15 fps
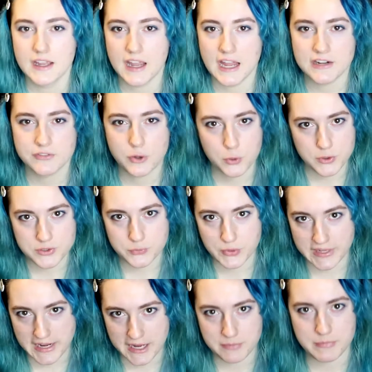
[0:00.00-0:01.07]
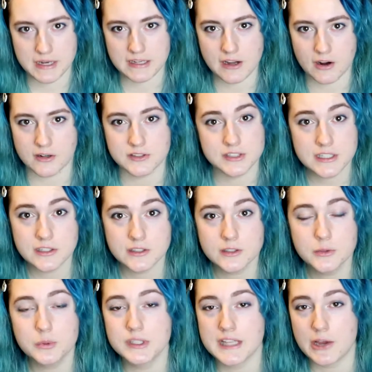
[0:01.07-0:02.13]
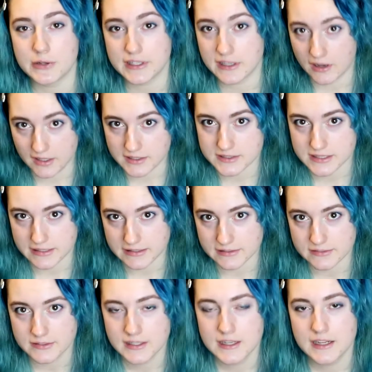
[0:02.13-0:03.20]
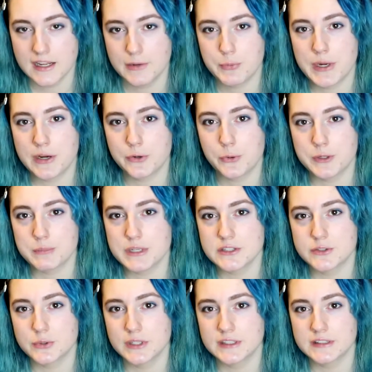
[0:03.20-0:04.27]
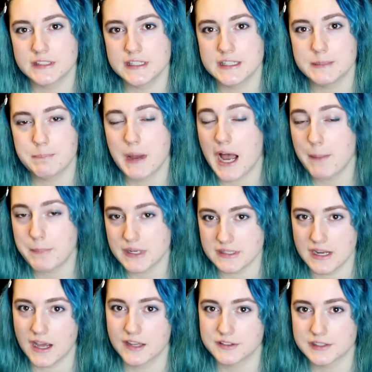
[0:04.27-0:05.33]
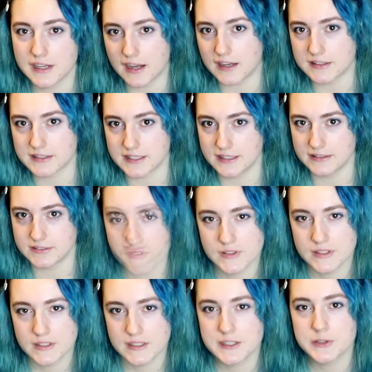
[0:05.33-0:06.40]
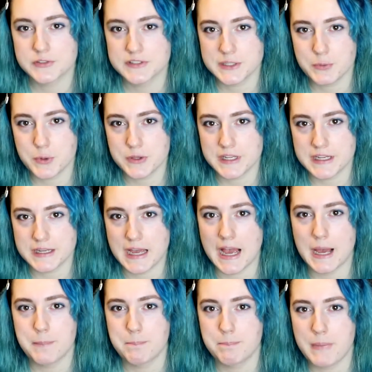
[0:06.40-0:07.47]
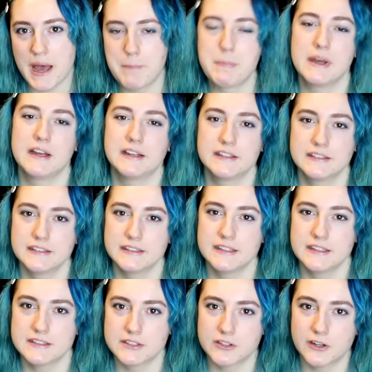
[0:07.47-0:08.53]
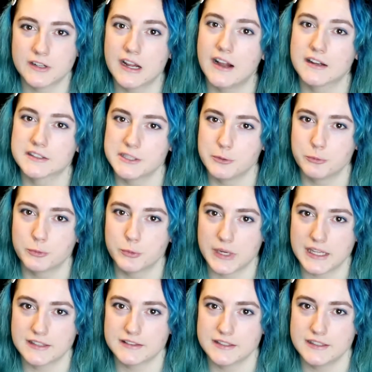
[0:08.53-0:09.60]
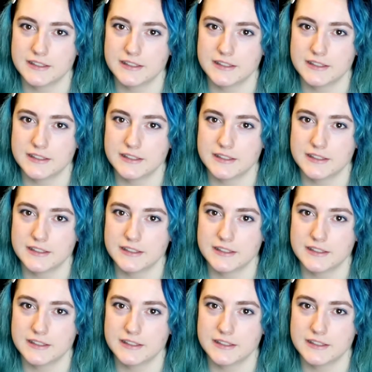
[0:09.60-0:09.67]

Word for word: And of course, we can't make our dinner without a cocktail. We are going to be doing the Papa Knoth cocktail. You'll see where the Papa is in our cocktail when we get